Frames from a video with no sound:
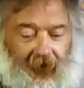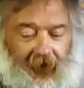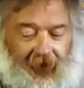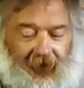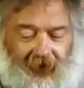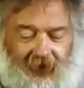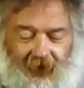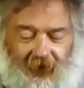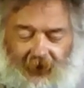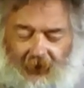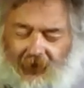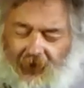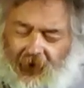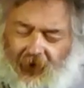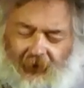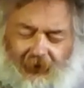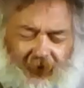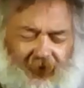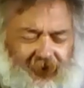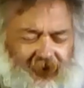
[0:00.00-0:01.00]
And
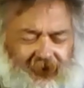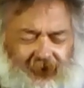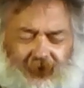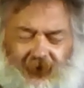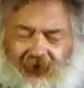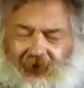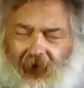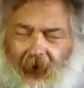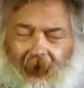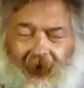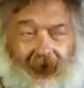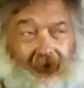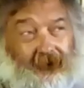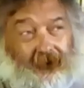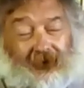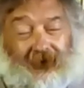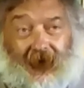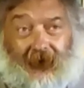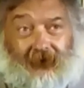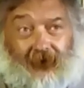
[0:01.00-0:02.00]
but this was, I mean,
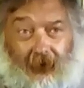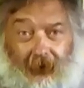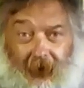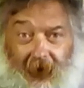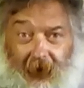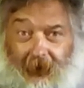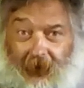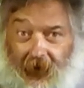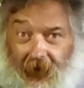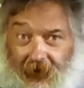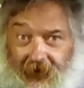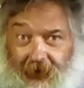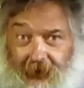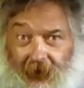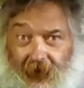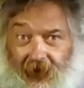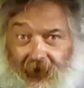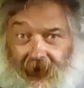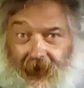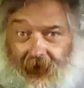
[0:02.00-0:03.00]
this was never a big part of
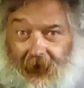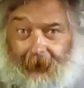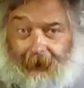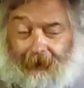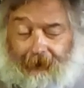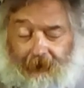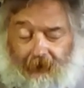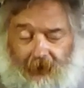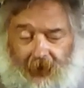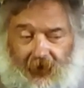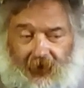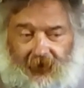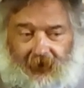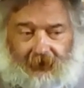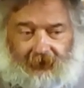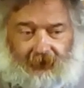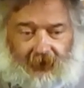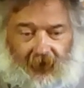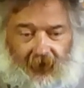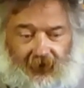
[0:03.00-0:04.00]
my
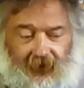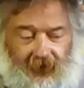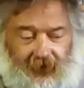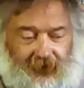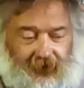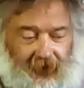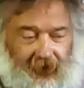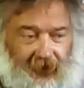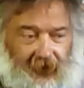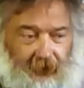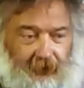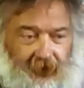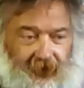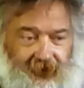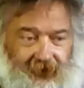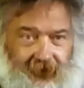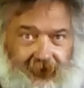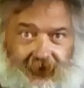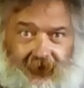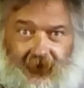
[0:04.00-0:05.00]
my gun dealing
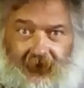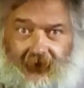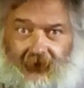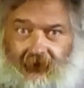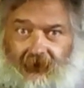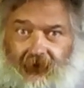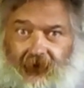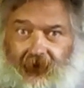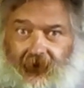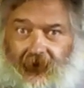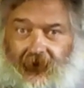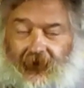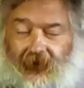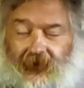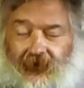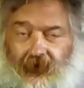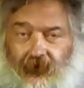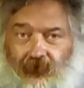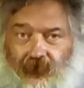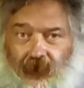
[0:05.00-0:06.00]
business. The
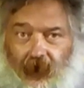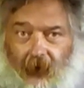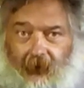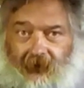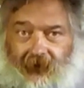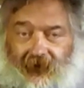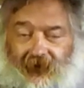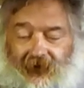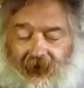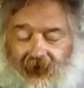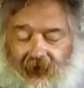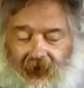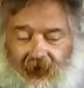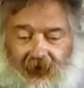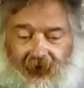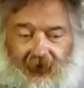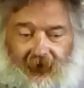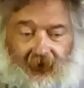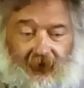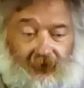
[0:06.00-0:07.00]
two shops
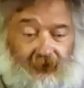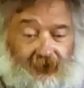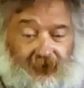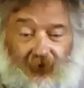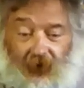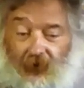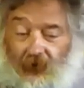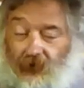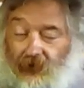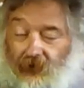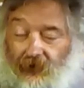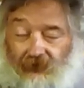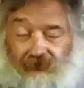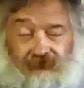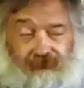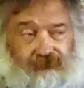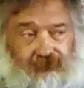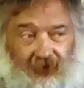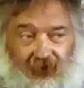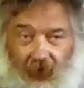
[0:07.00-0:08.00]
sold
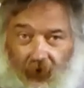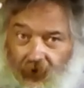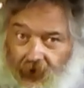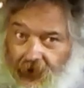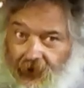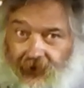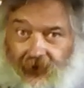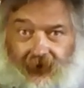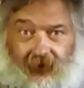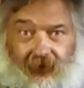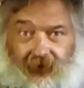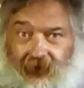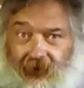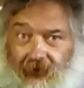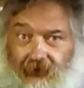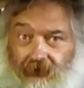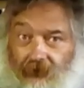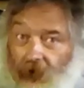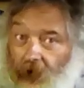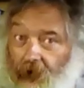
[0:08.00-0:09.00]
shotguns
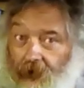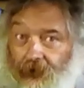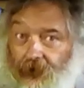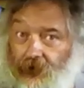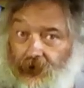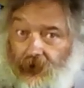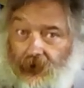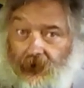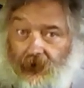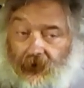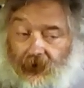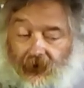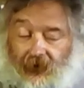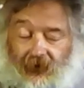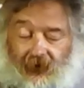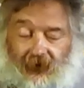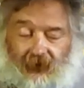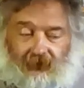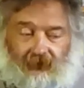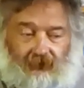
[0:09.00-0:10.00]
and rifles
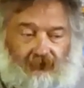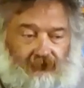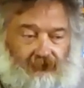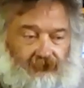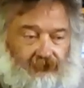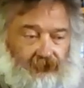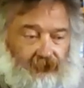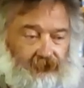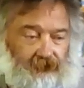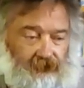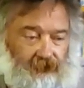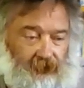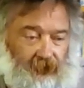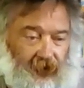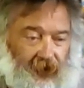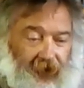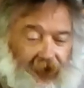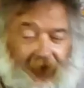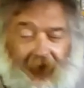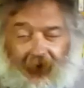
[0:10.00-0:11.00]
and
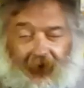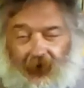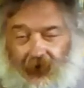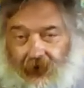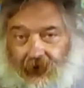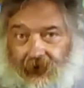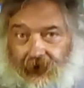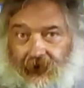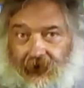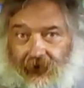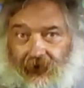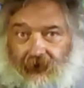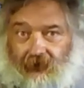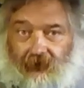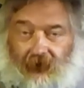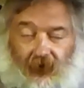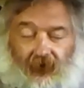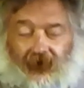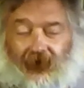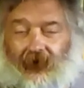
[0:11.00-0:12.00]
air guns
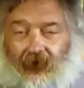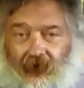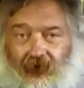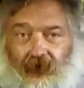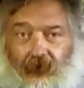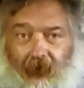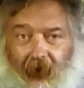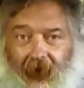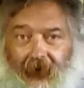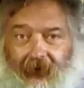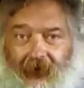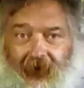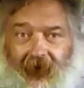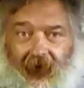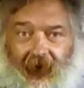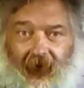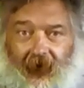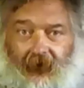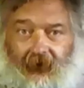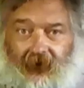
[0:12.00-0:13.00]
and all the usual
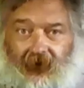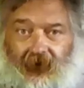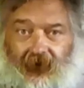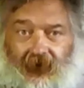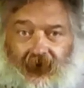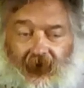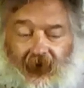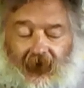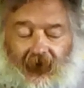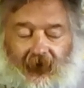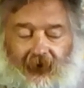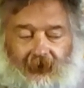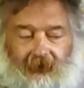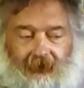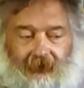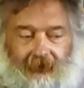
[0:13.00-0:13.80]
paraphernalia of a gun dealer.